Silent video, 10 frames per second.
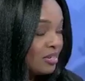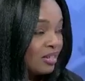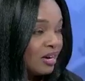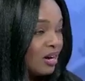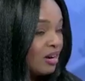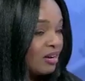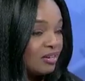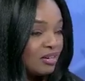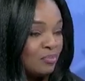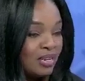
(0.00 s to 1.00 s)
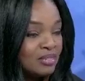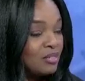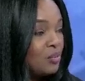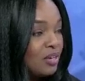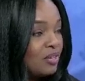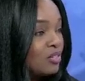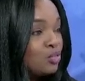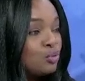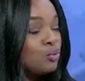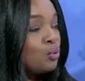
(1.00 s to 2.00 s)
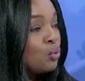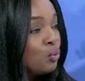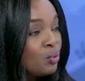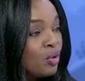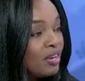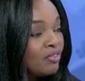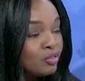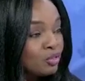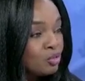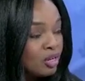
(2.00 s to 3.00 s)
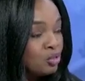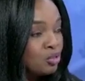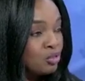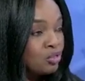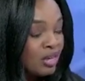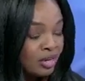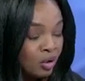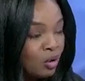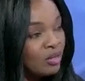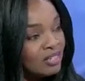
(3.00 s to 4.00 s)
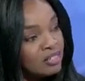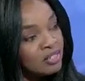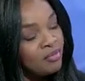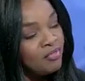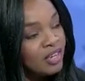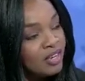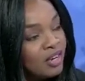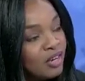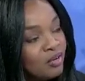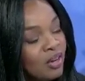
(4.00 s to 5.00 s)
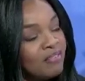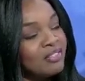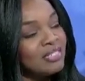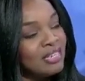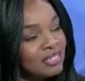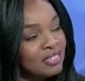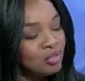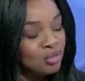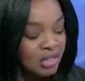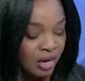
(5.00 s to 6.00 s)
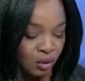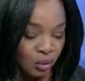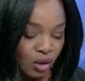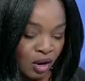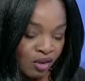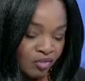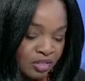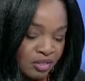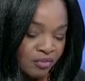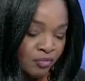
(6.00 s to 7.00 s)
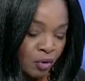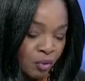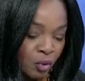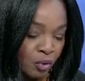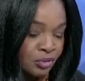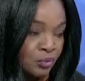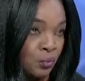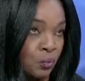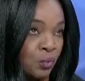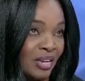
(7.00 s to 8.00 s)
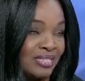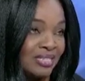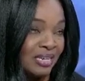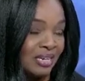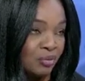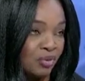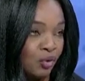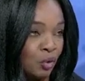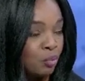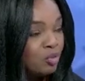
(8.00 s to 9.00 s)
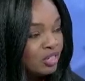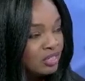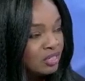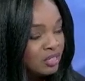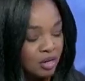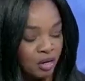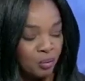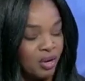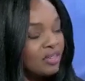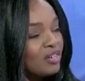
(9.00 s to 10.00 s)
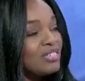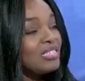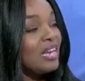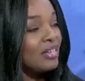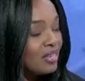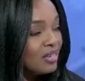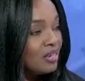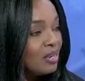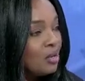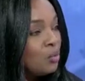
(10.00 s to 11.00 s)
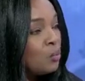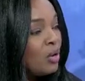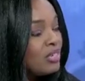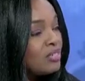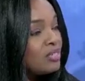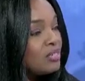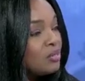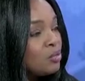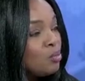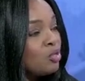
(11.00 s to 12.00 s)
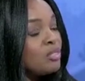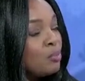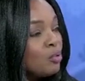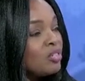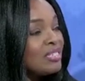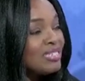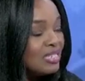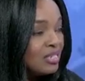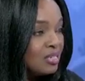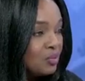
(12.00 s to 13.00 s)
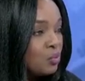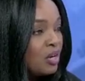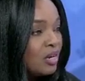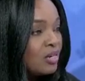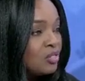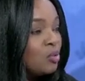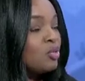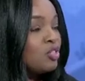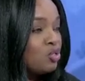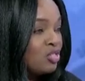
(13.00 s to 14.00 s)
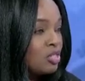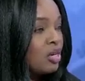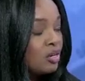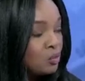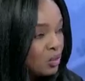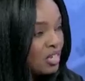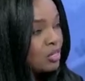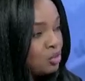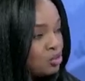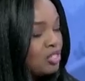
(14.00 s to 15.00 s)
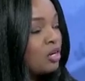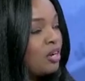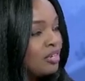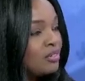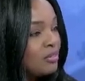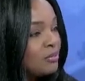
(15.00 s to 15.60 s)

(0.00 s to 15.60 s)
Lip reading: There are places where there is no infrastructure at all, and it's something you have decided to tackle. First and foremost, when dealing with a community where there is nothing, what is the most important need where someone should start, where you started?